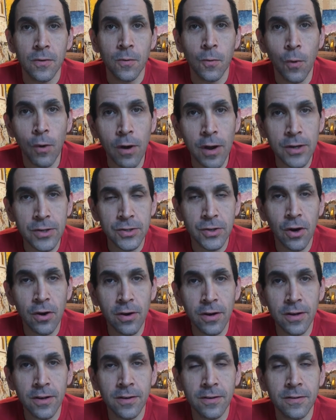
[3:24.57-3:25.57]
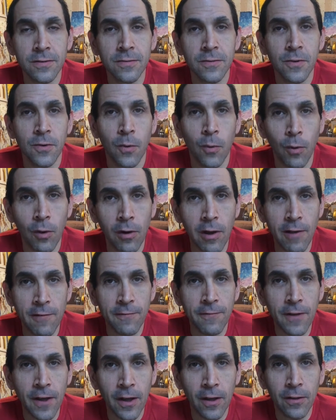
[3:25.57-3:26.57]
Where I started, where I
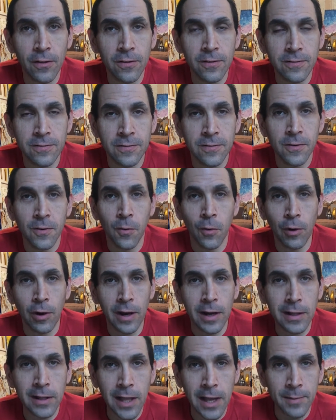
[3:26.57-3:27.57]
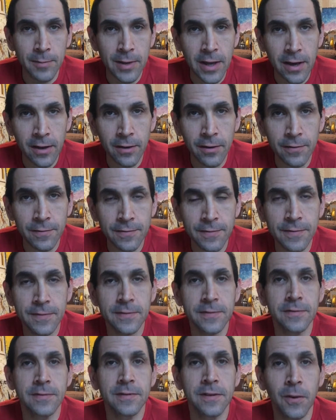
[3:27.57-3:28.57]
fell, where I climbed out of,
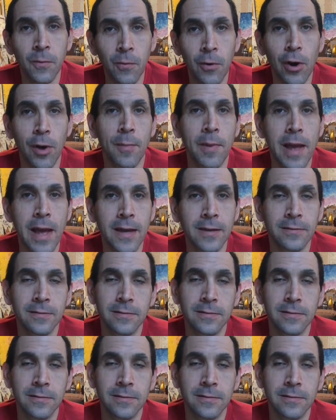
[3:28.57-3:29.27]
and where I'm at.